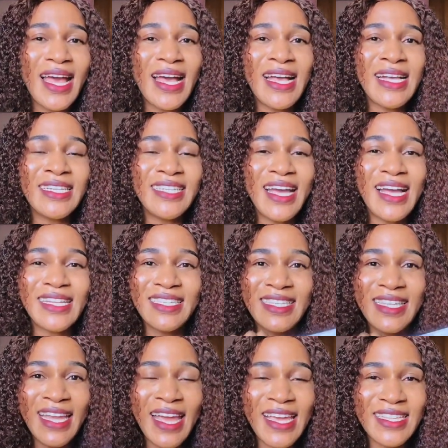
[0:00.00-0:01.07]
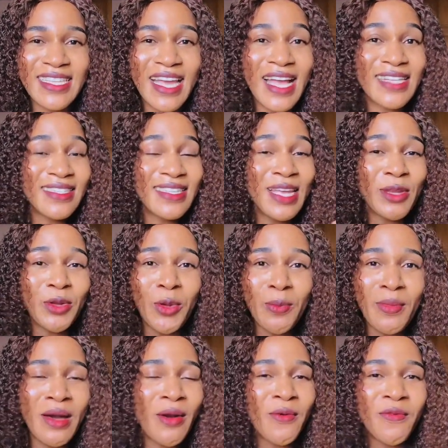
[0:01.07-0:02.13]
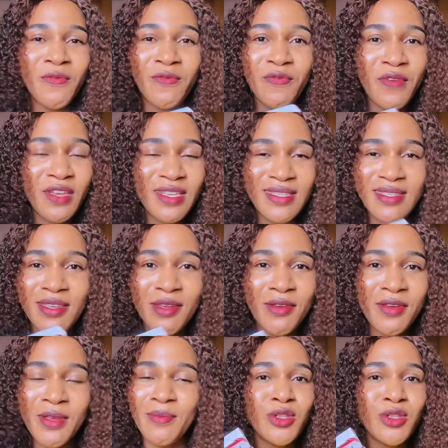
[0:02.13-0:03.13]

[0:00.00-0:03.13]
and at night as their normal face cream.